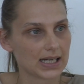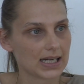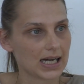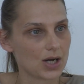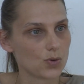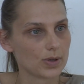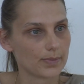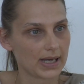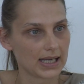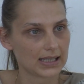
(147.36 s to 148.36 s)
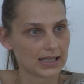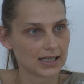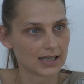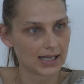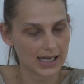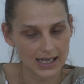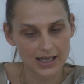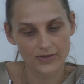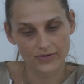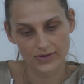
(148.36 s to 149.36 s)
how we make the
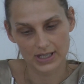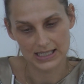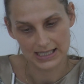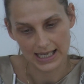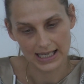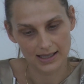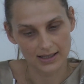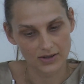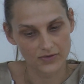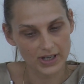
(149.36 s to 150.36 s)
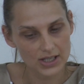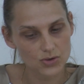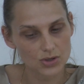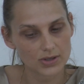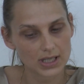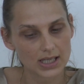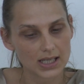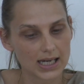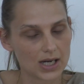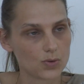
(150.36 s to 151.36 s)
life cycle inventory,
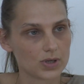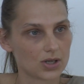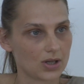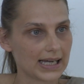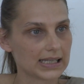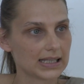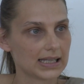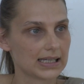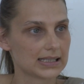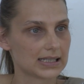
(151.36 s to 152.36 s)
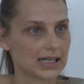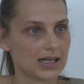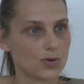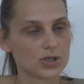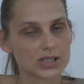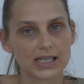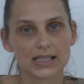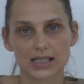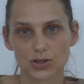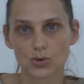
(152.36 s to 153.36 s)
how we collect the data, what
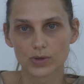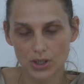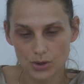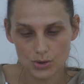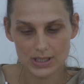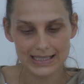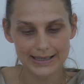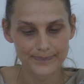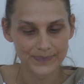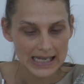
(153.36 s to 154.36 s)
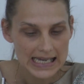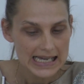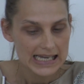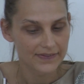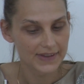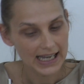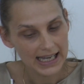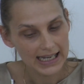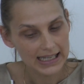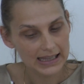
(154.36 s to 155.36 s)
data do we use.
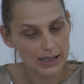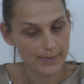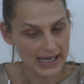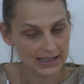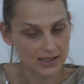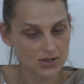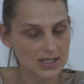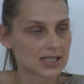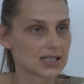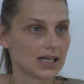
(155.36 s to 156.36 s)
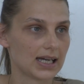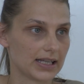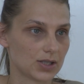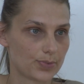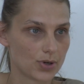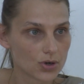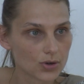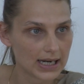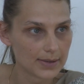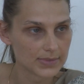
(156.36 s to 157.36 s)
Then the methods and
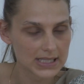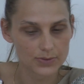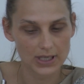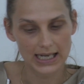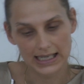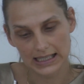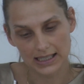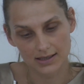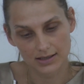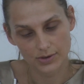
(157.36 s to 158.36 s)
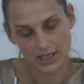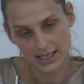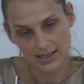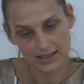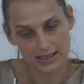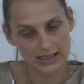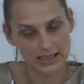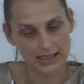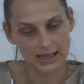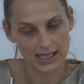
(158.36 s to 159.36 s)
programs regarding
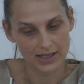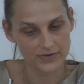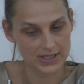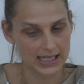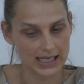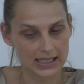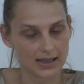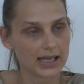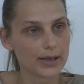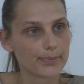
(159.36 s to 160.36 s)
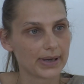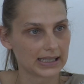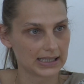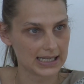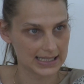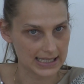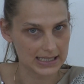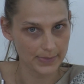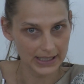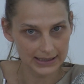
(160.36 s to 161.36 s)
the life cycle impact
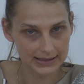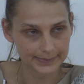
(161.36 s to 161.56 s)
assessment.